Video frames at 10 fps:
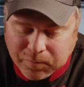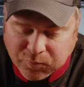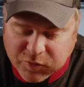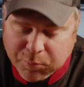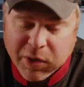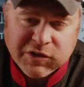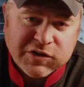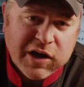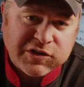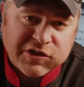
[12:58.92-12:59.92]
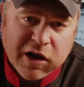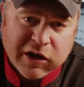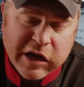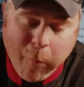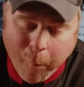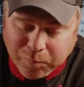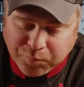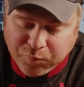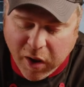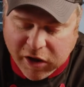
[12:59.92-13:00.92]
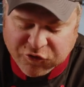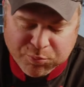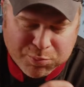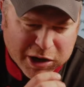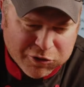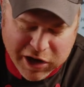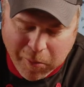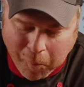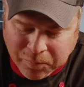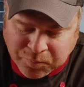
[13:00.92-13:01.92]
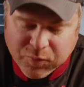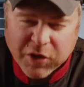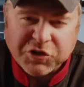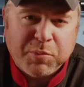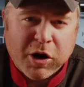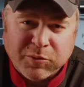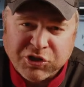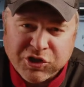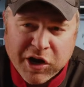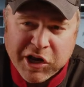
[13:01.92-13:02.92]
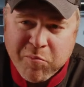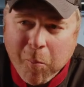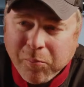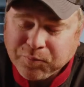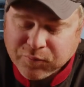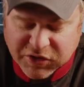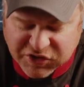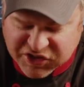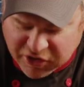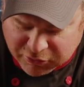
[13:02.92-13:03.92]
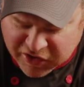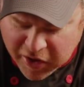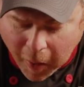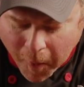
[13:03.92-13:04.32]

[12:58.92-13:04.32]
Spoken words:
The bread is not soggy, it's buttery, it's Parmesan-y, it's salty.